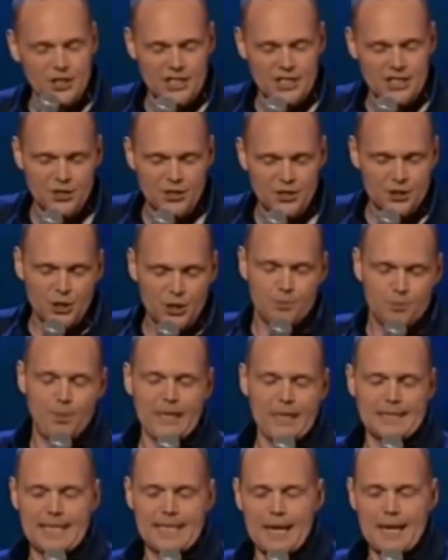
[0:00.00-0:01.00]
sees is this
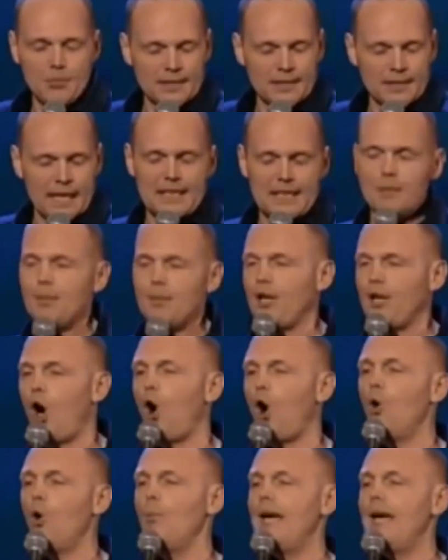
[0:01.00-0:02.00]
big table and nothing but
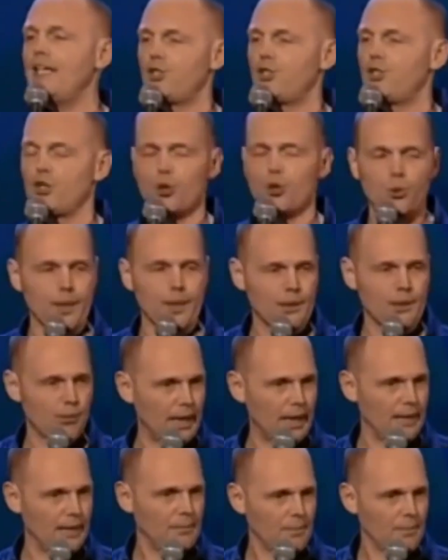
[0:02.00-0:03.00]
homemade jewelry,
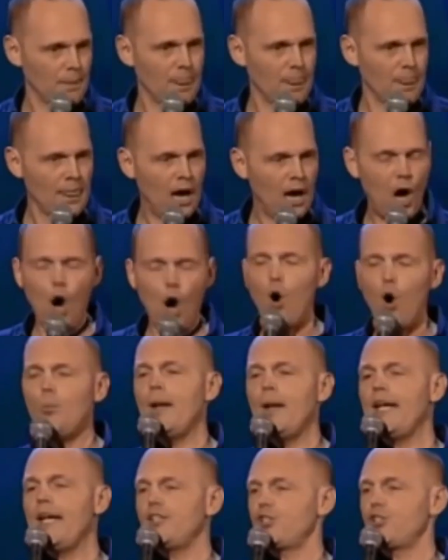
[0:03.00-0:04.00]
right?
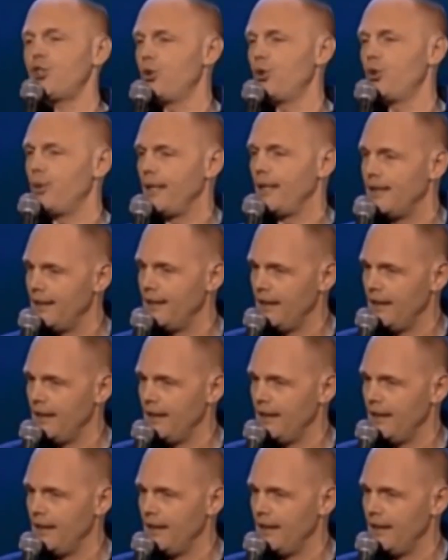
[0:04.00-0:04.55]
Homemade jewelry.